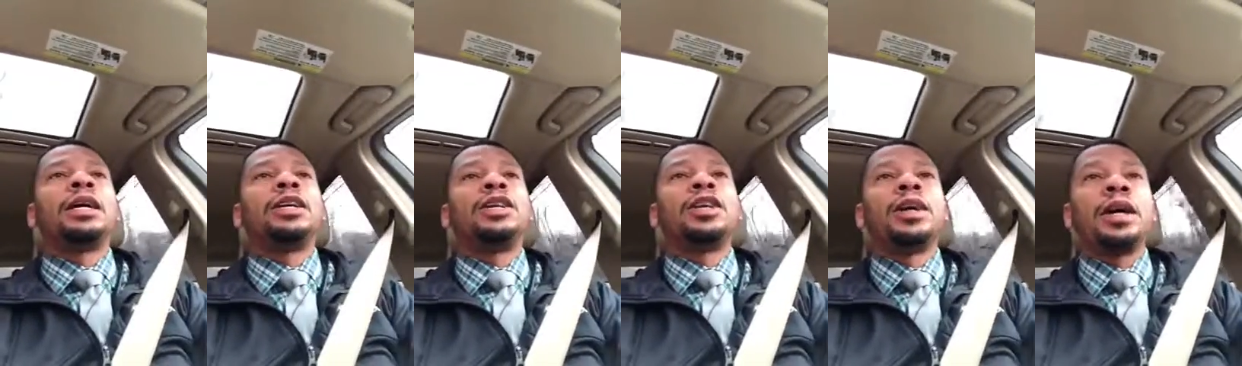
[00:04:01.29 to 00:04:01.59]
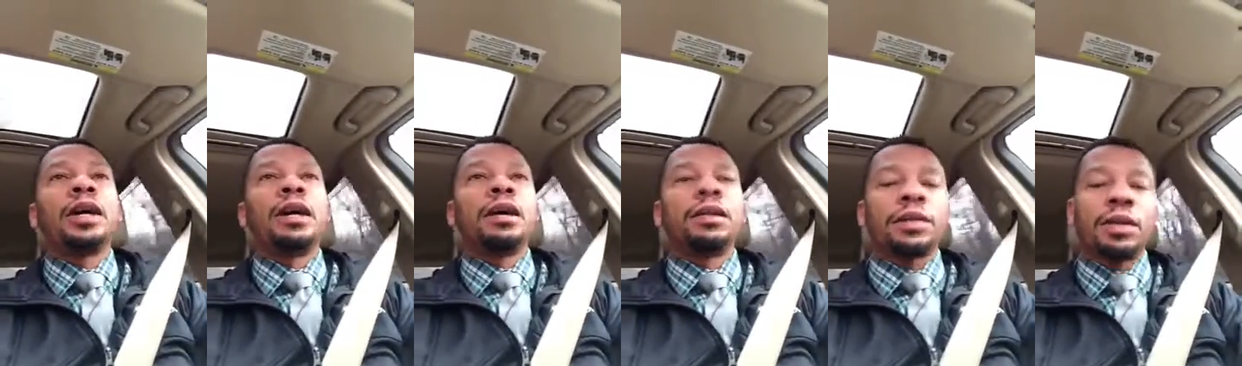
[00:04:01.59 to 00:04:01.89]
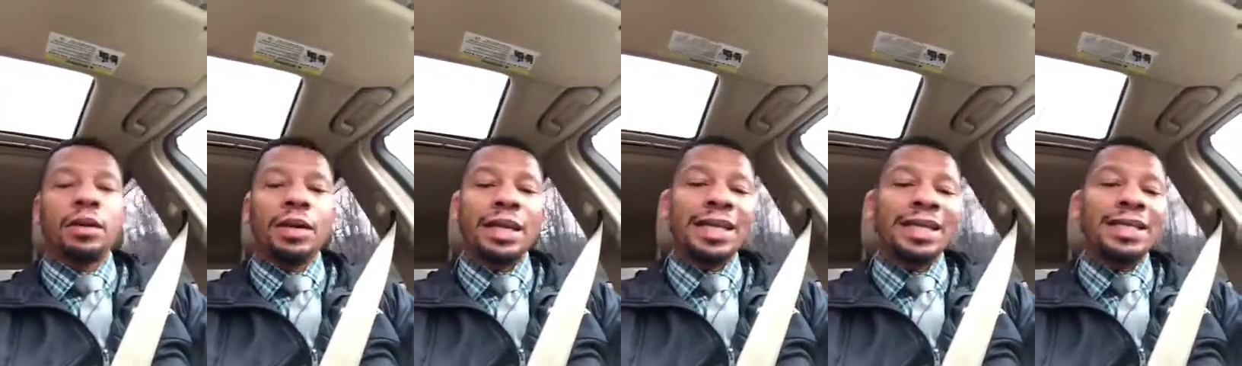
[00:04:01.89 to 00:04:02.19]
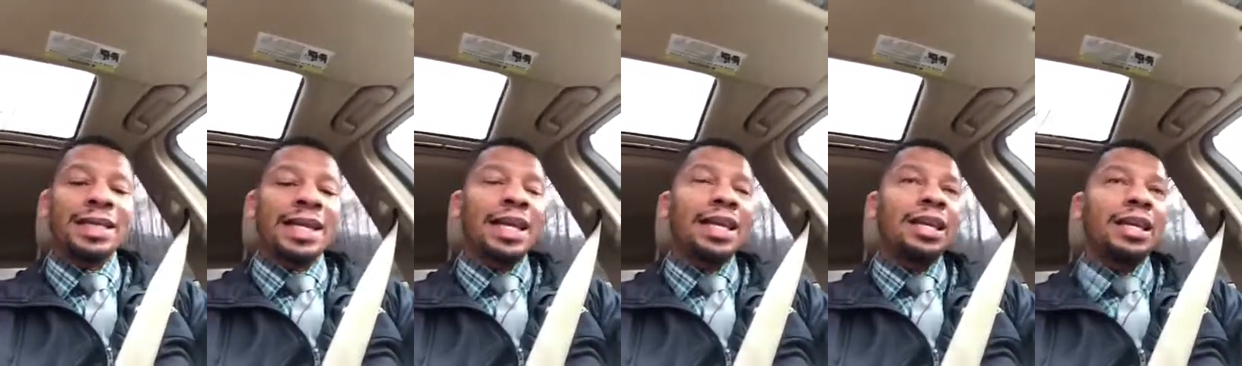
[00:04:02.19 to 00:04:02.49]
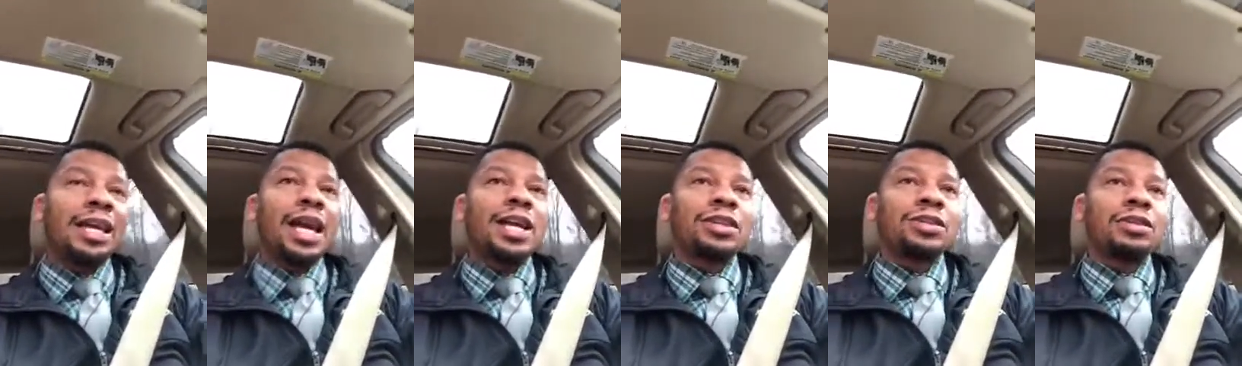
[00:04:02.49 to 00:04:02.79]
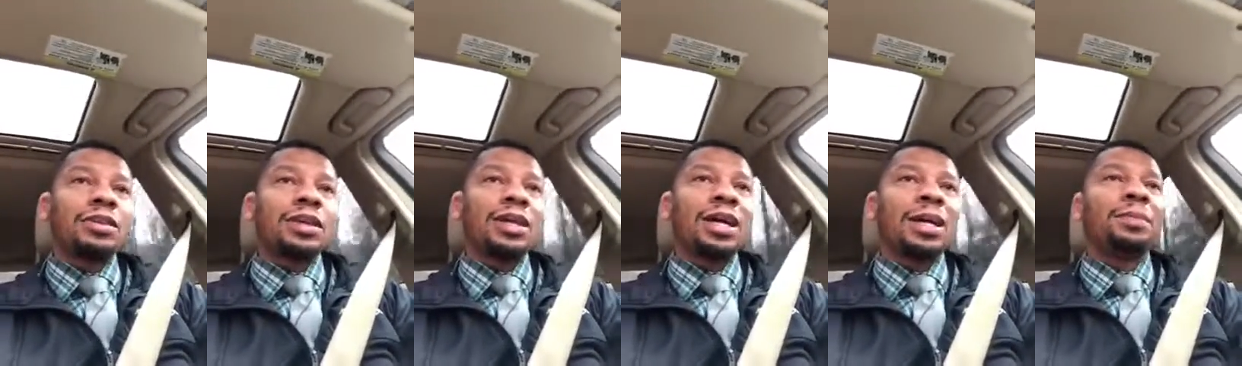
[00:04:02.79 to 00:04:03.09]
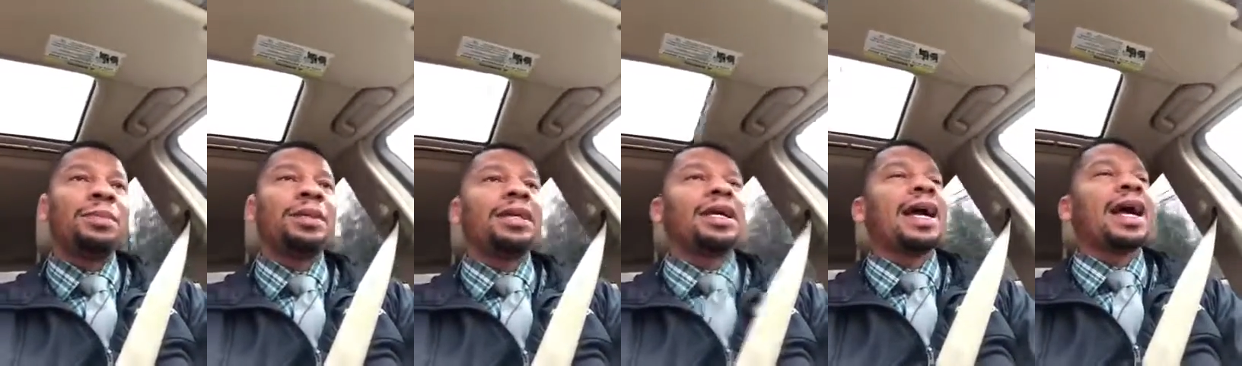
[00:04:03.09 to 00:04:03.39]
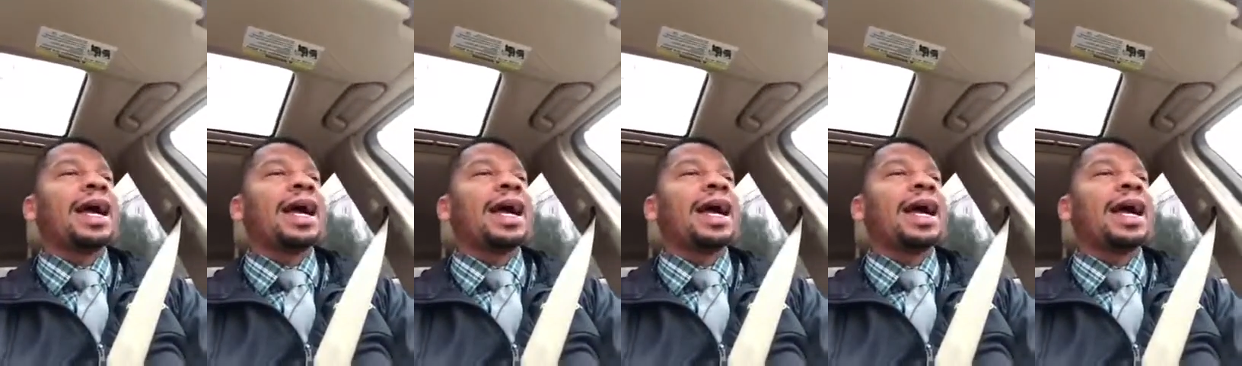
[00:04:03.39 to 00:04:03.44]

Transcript: Your Health Co is an international company.